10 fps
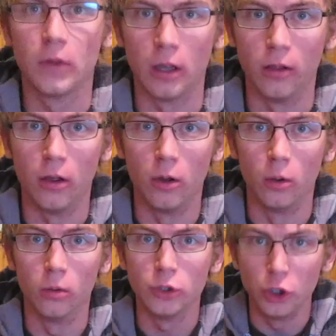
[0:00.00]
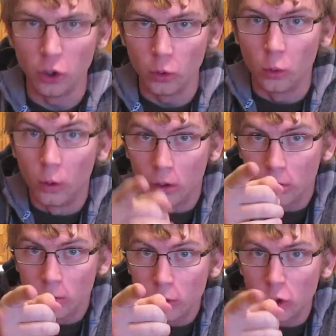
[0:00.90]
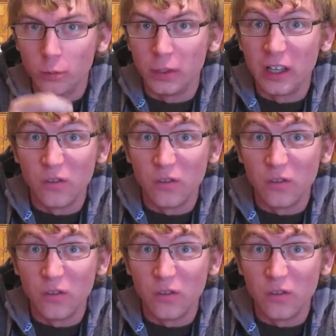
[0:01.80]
Hello. You could be a